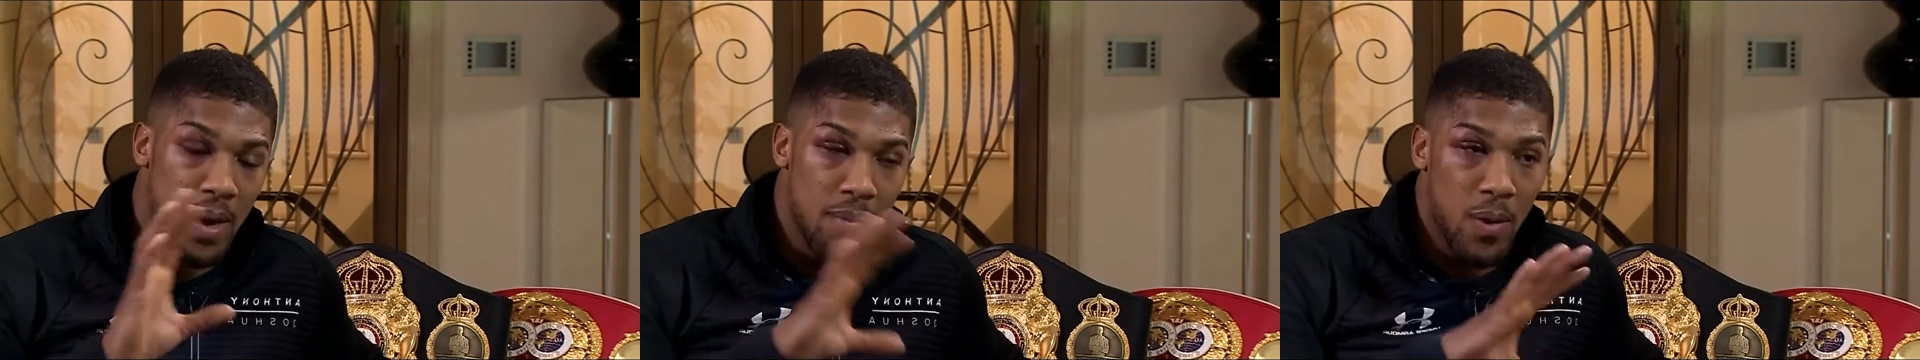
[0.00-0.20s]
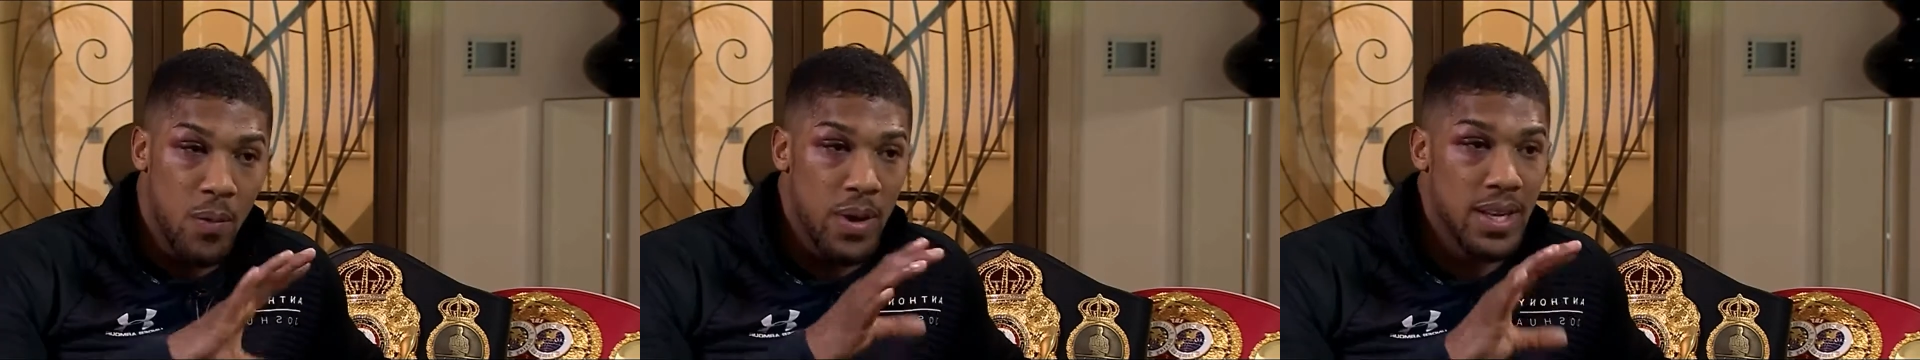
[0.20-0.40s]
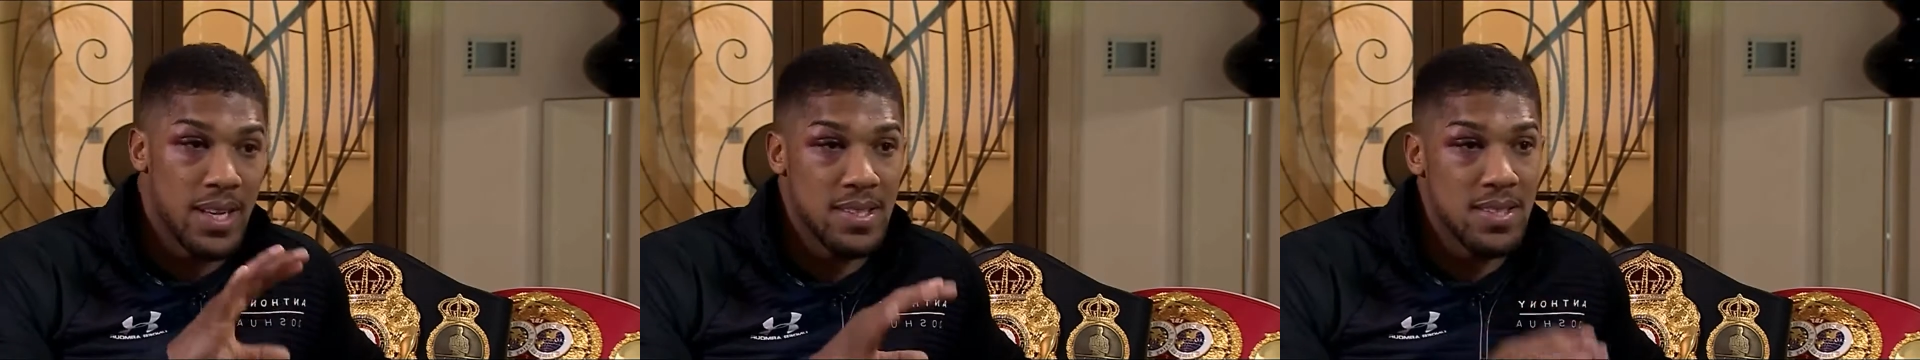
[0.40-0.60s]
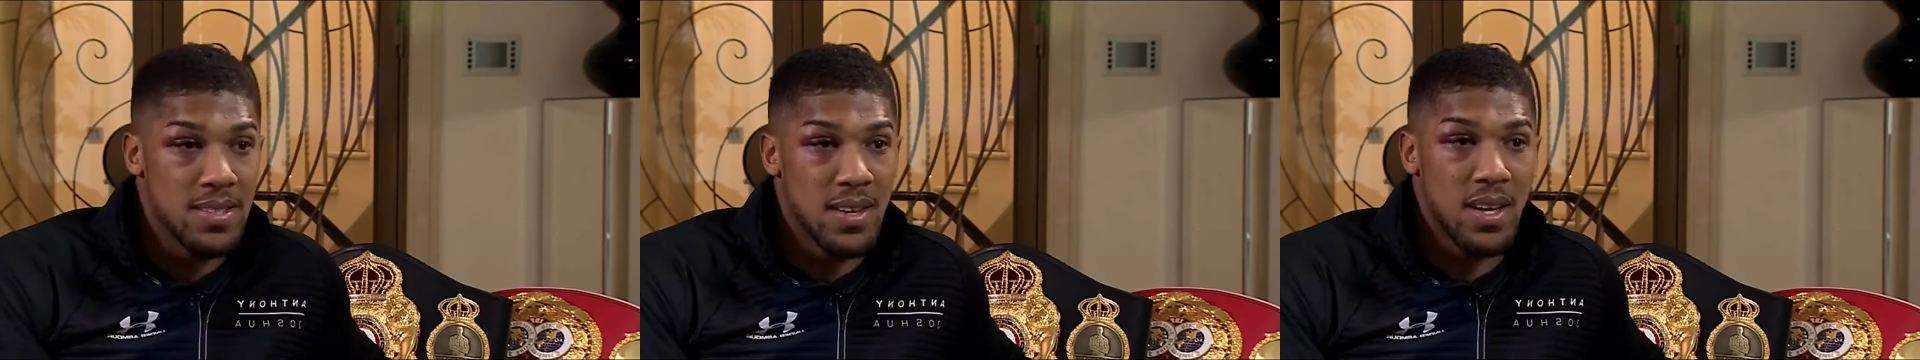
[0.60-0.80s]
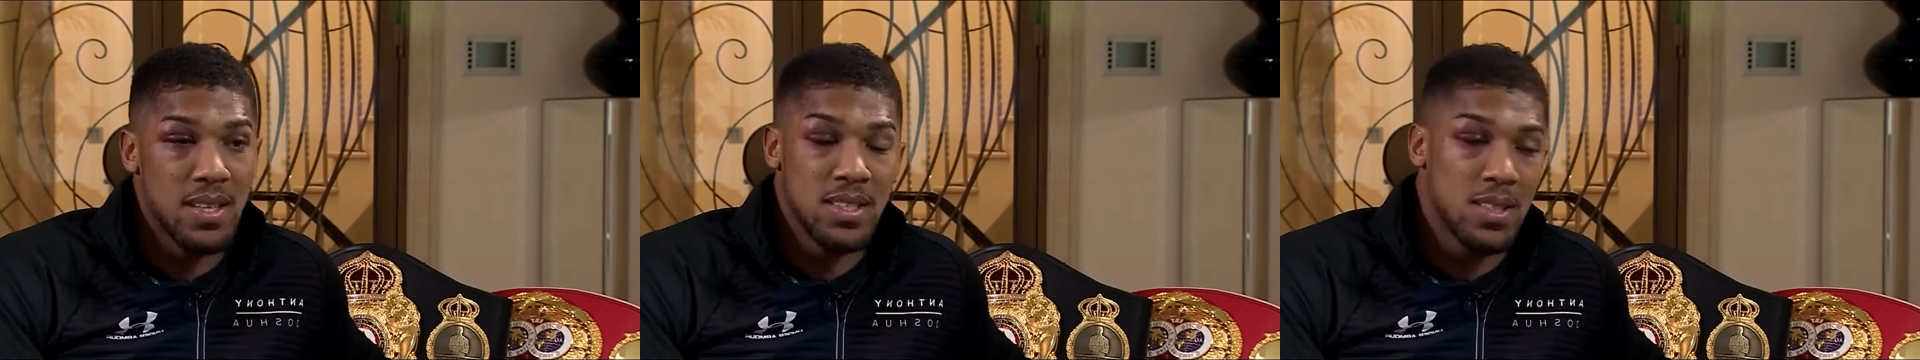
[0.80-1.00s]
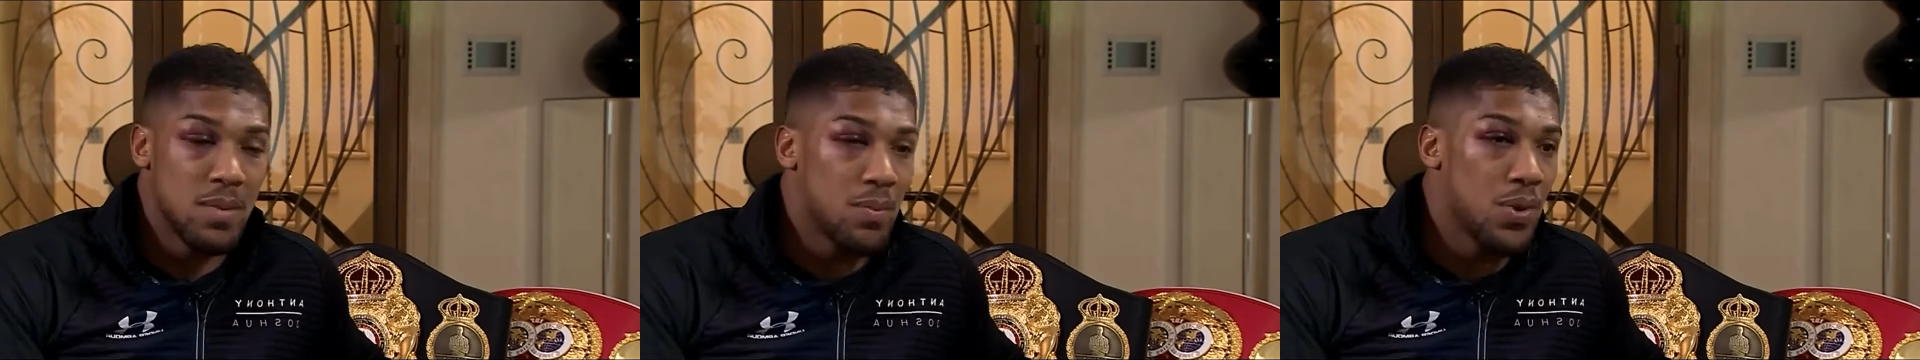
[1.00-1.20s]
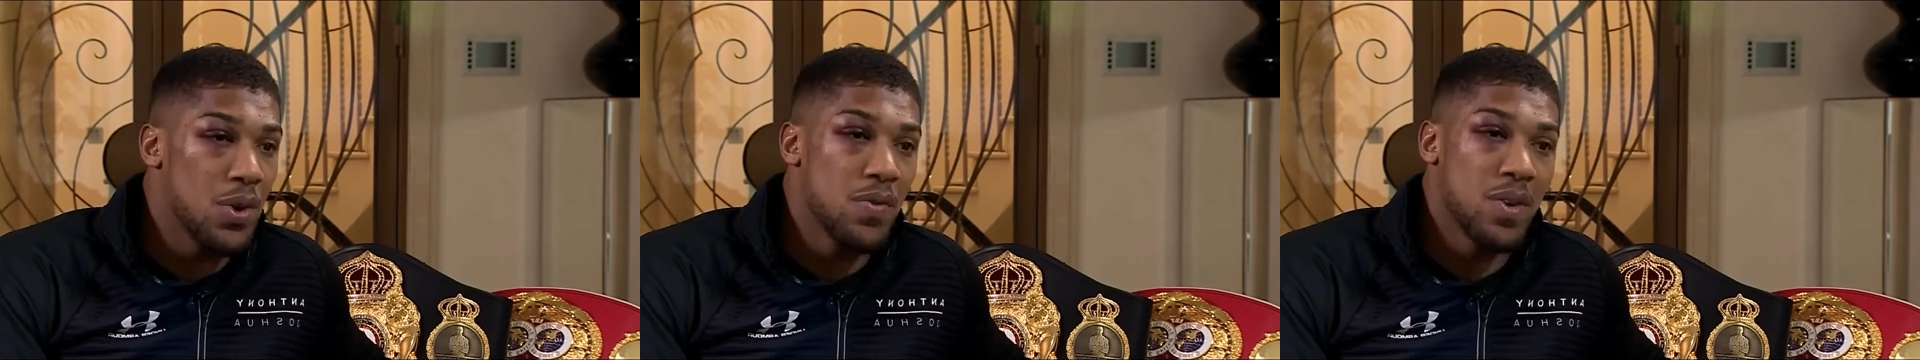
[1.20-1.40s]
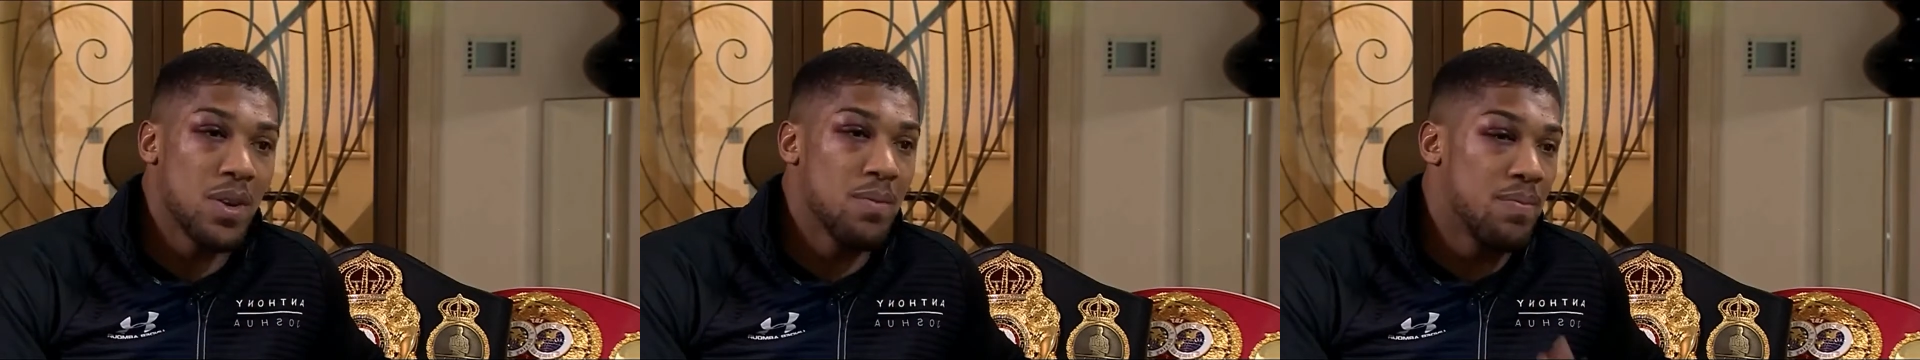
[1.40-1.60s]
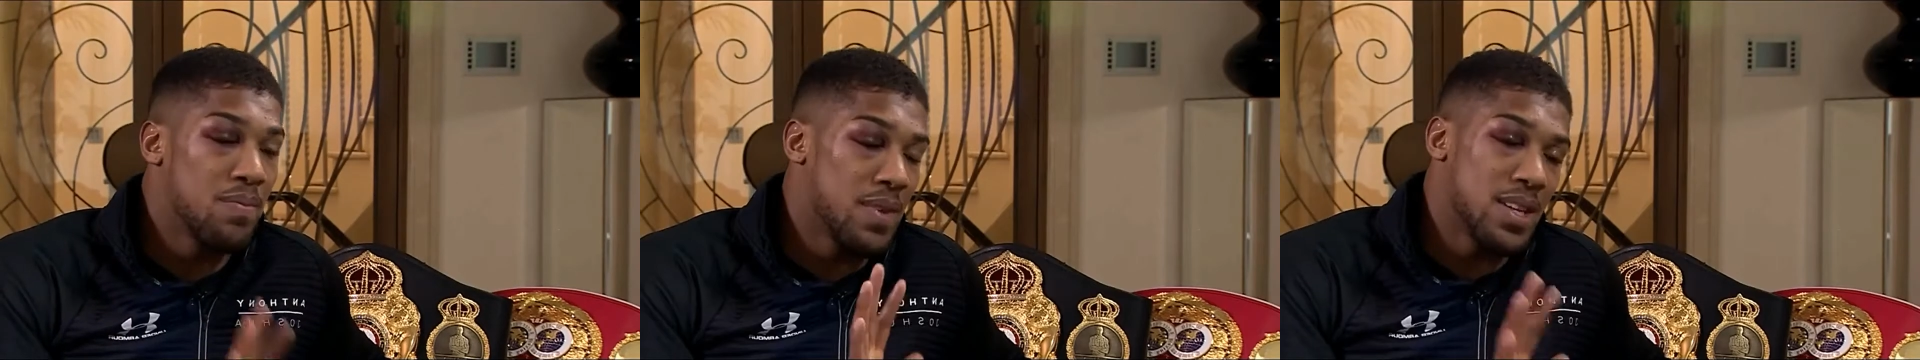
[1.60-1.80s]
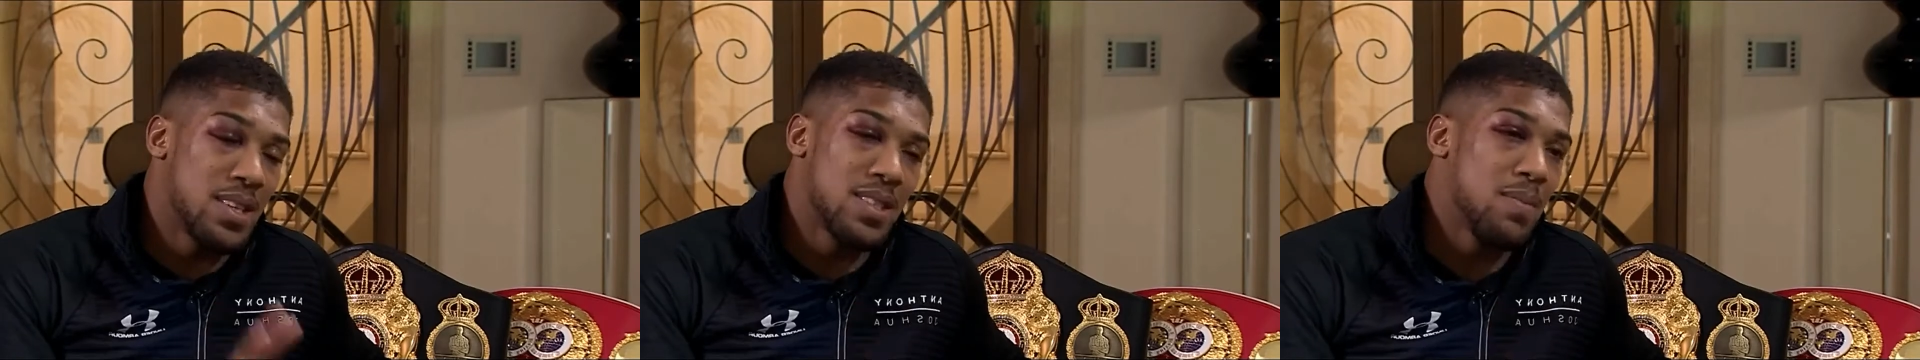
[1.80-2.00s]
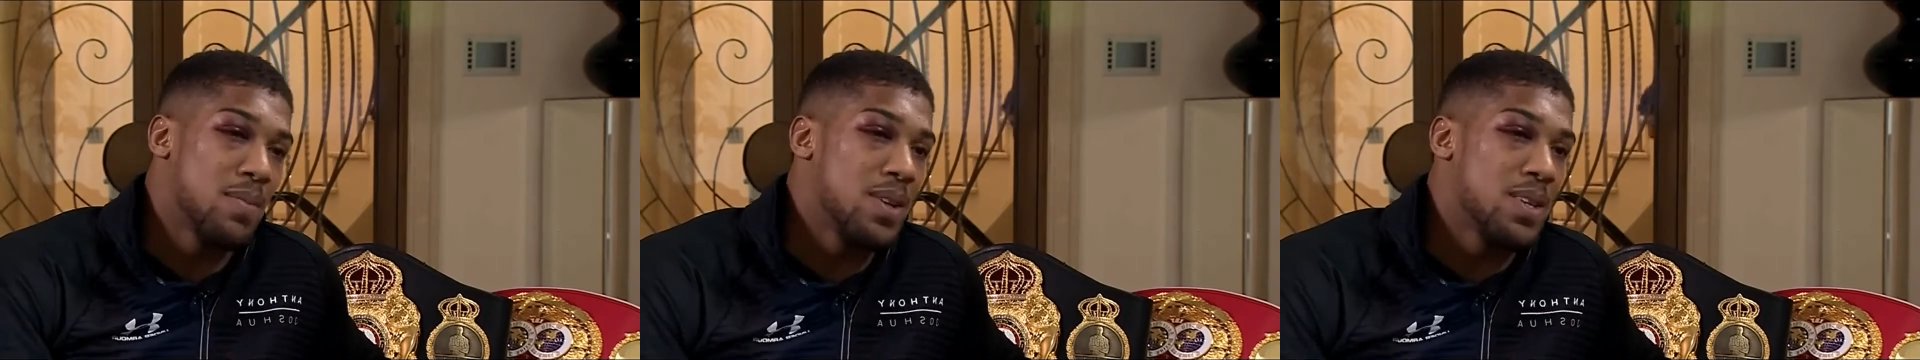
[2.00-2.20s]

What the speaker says: my weaknesses are and just improve on them. And as simple